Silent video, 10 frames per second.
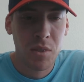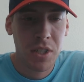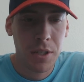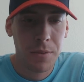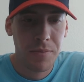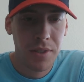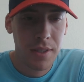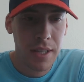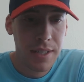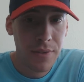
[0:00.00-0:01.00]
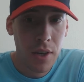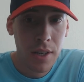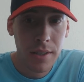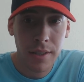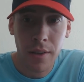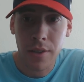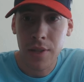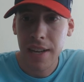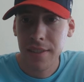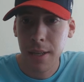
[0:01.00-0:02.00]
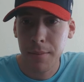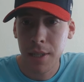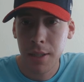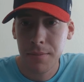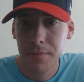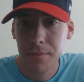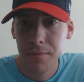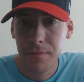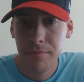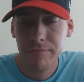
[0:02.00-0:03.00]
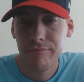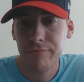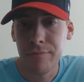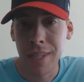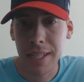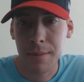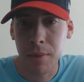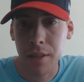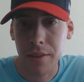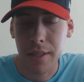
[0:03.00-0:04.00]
So this far, the draft's coming up next month.